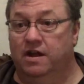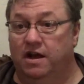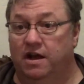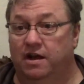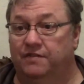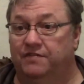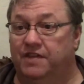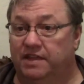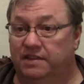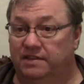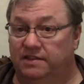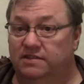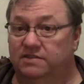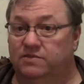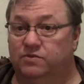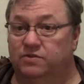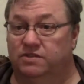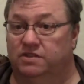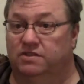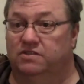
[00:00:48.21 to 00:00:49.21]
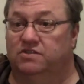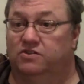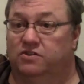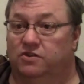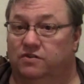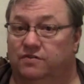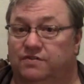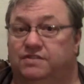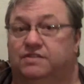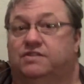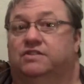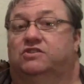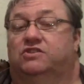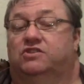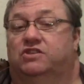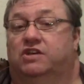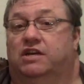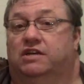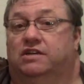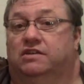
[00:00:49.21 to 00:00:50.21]
of that this was a service
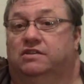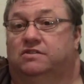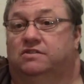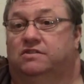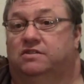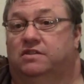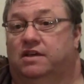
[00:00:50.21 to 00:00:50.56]
exchange,